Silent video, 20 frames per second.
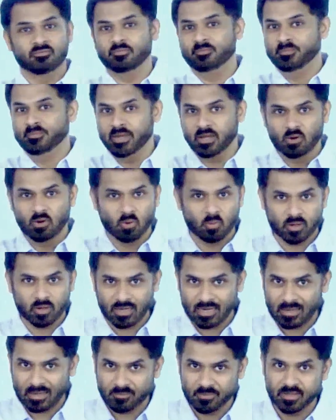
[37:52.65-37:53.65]
big
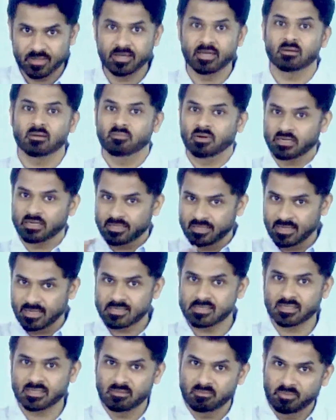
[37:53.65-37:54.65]
overlap there, but
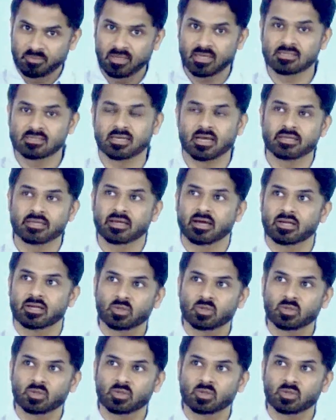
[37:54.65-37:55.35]
yes, in PSIR